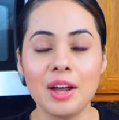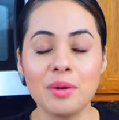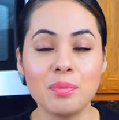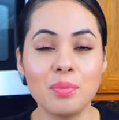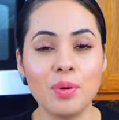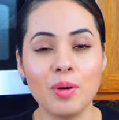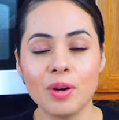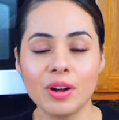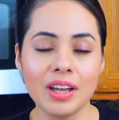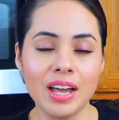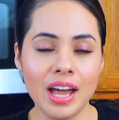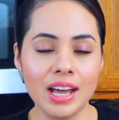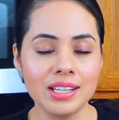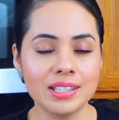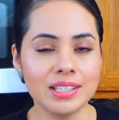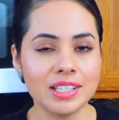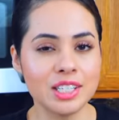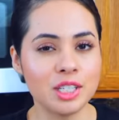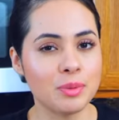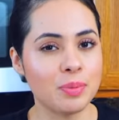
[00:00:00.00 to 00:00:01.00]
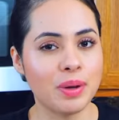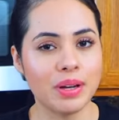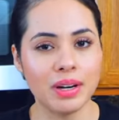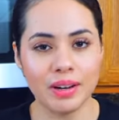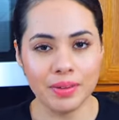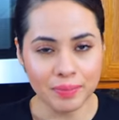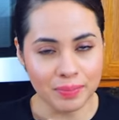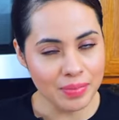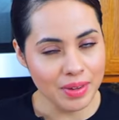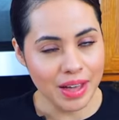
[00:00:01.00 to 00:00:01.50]
in pour casings,
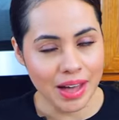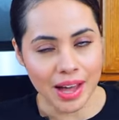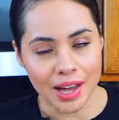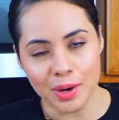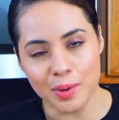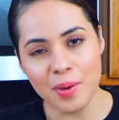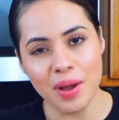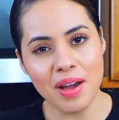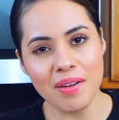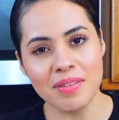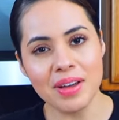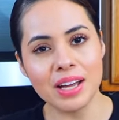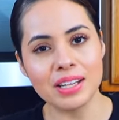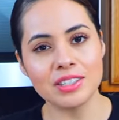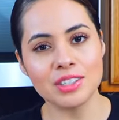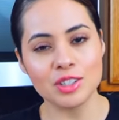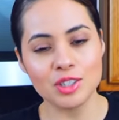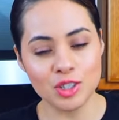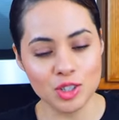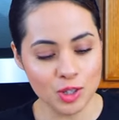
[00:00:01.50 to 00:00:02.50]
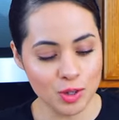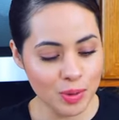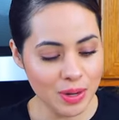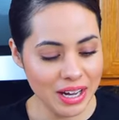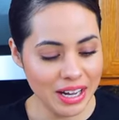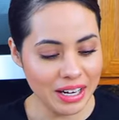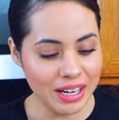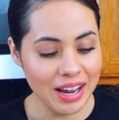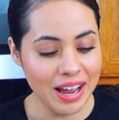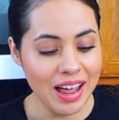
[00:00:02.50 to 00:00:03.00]
but I don't have access to
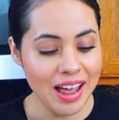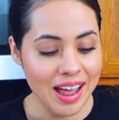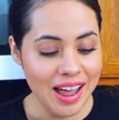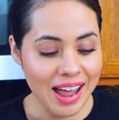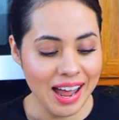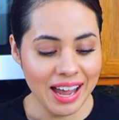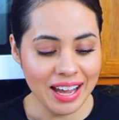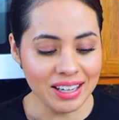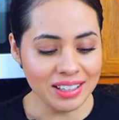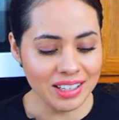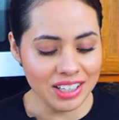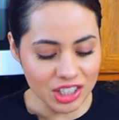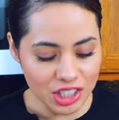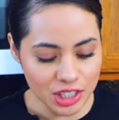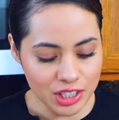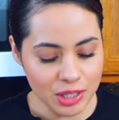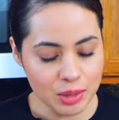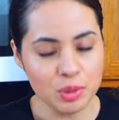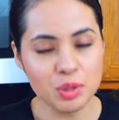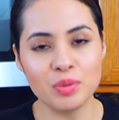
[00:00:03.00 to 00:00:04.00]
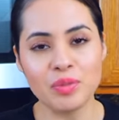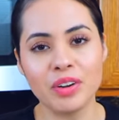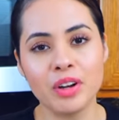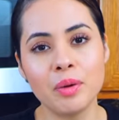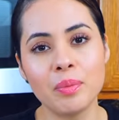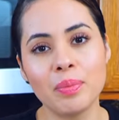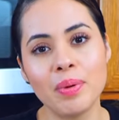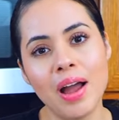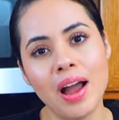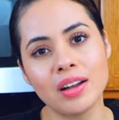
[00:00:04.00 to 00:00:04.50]
it and it just seems very
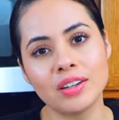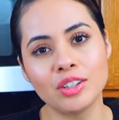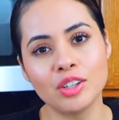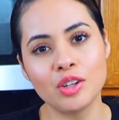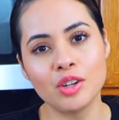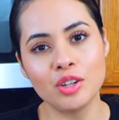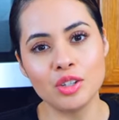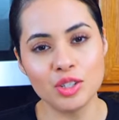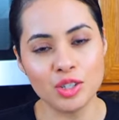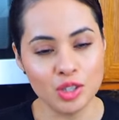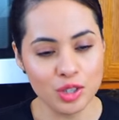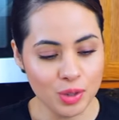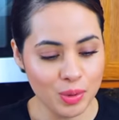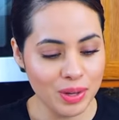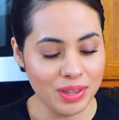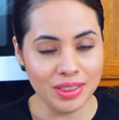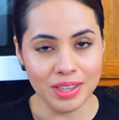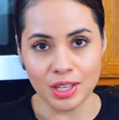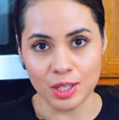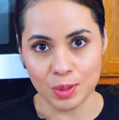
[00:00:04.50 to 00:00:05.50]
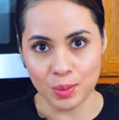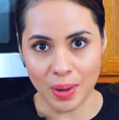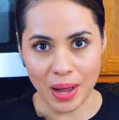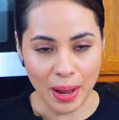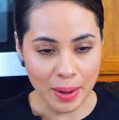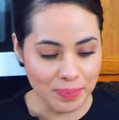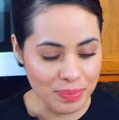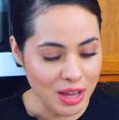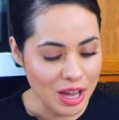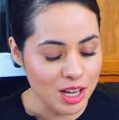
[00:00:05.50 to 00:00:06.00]
practical to do it this
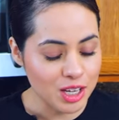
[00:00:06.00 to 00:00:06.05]
way.